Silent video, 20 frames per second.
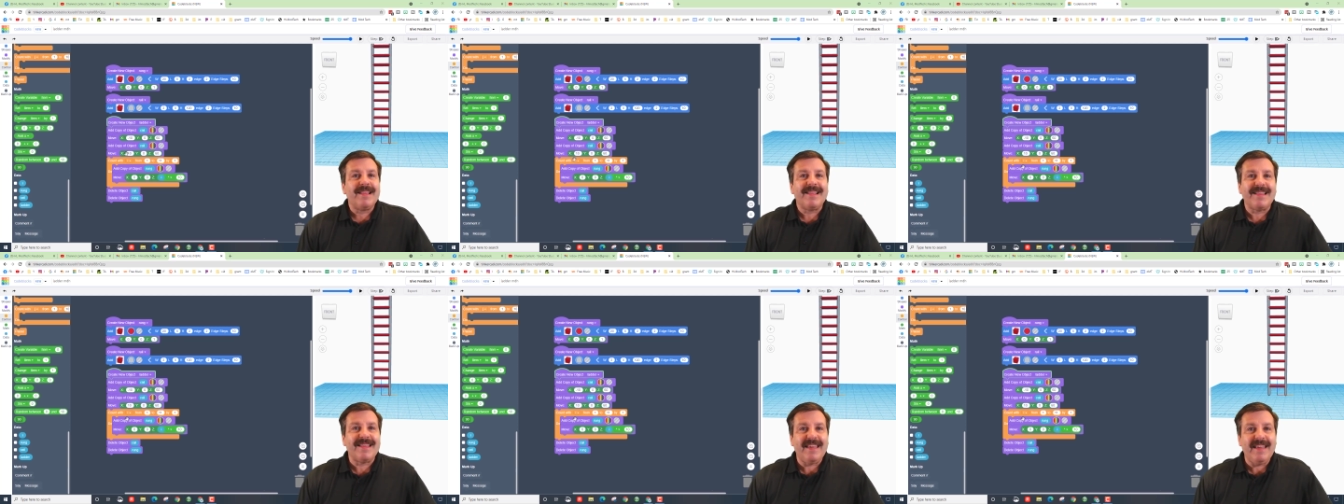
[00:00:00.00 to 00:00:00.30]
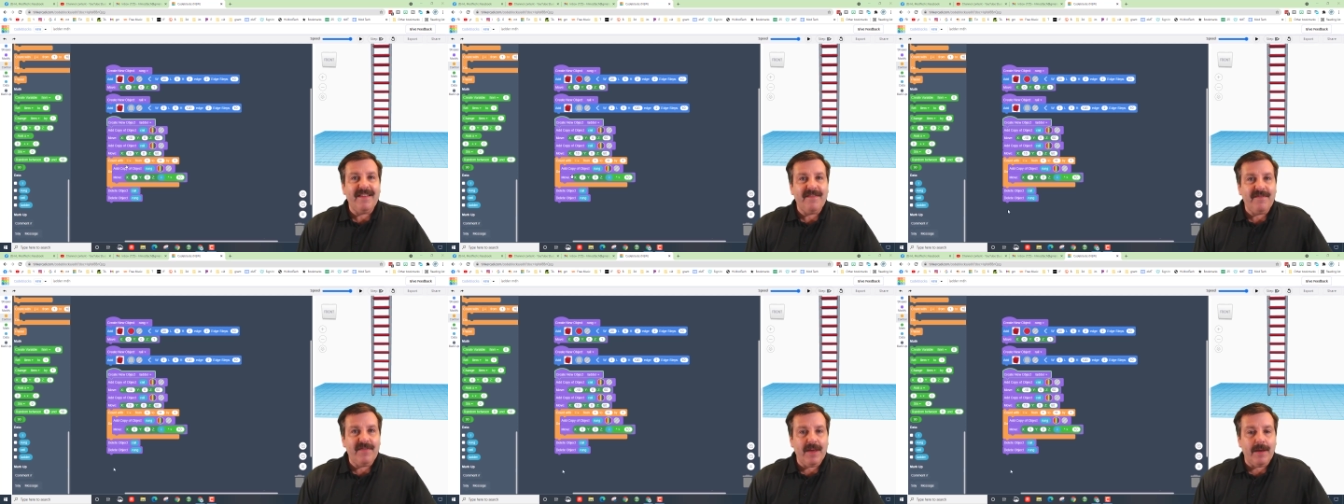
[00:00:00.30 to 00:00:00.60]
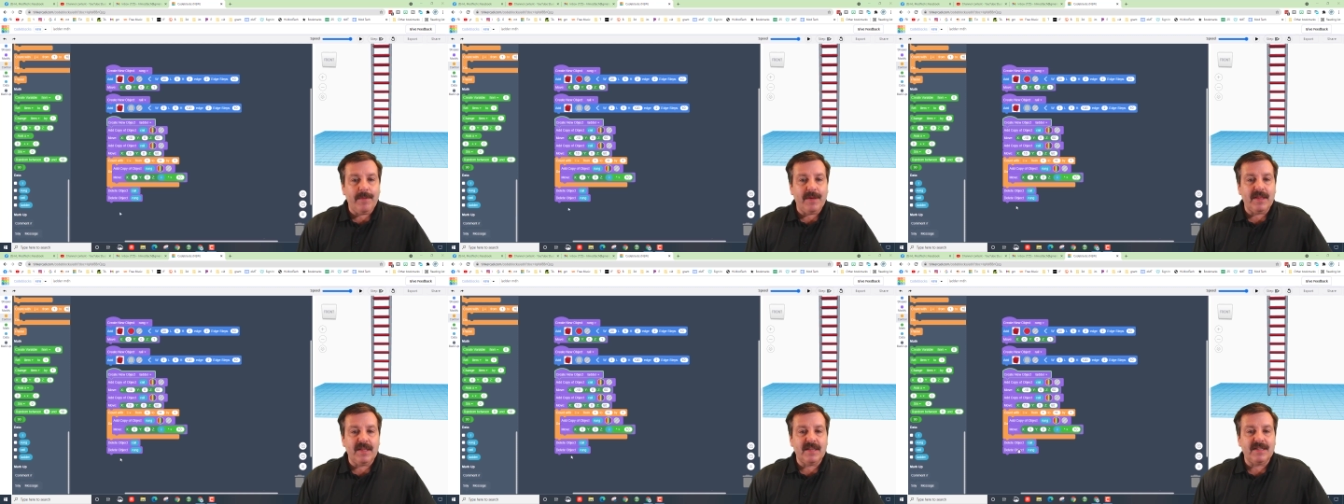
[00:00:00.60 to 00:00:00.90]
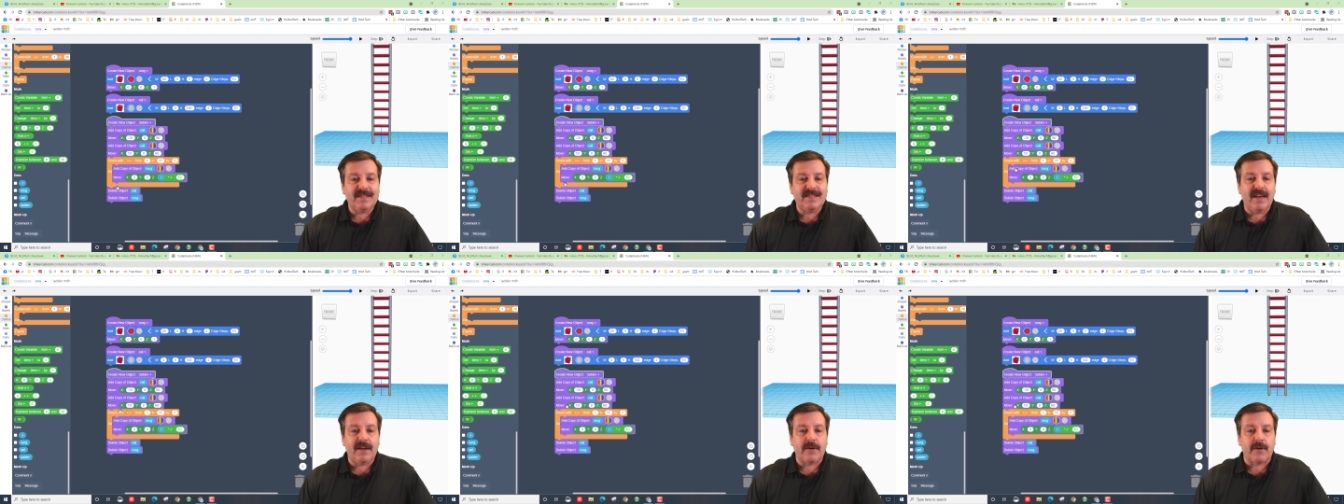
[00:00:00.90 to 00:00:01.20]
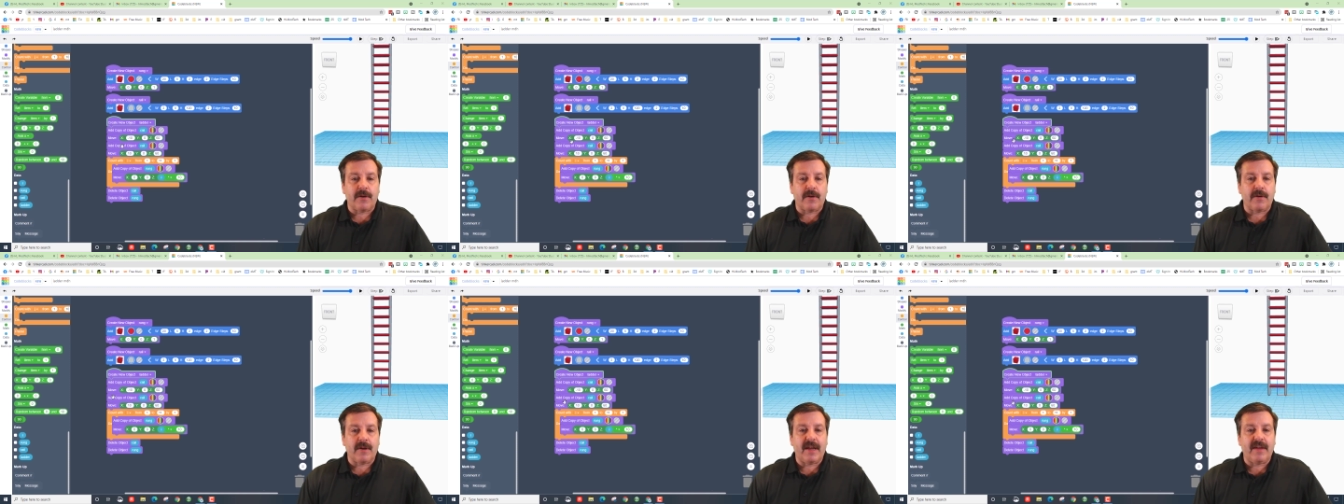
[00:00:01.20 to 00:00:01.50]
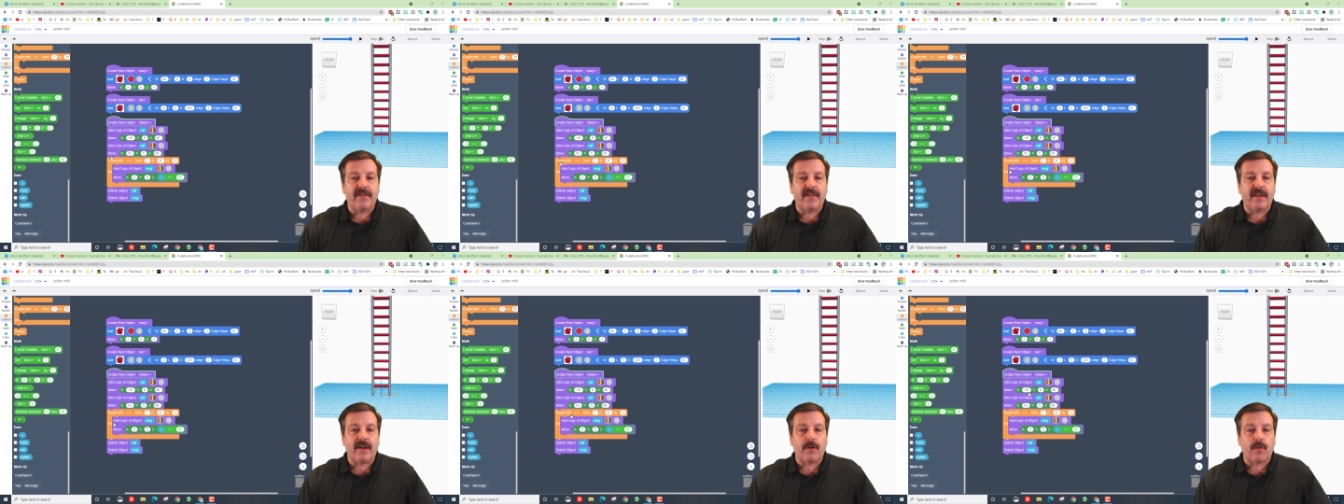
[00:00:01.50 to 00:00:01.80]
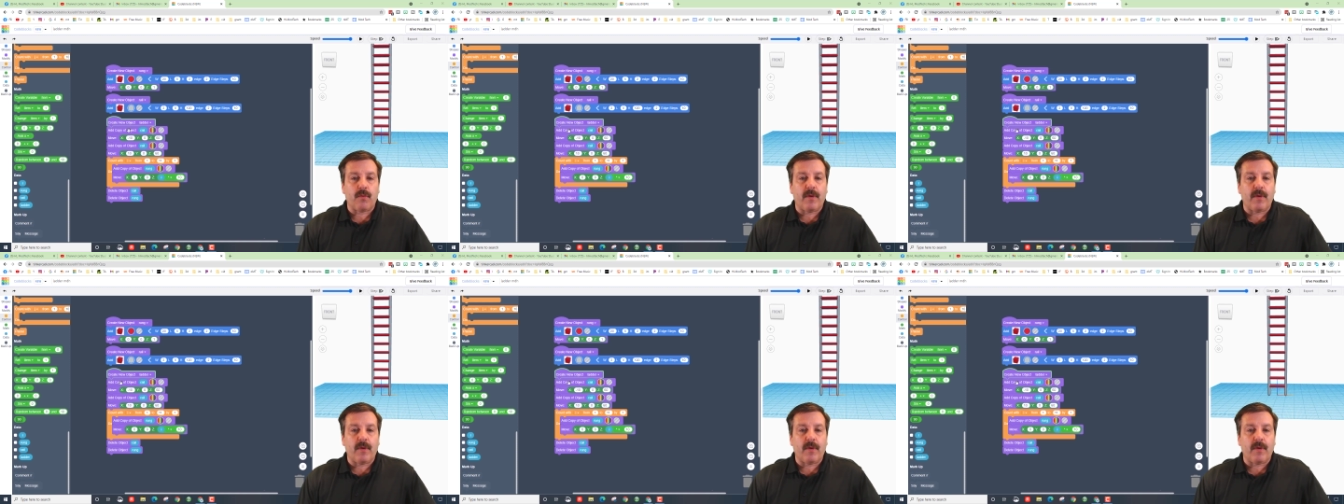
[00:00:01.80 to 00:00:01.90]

leave them in the center, and then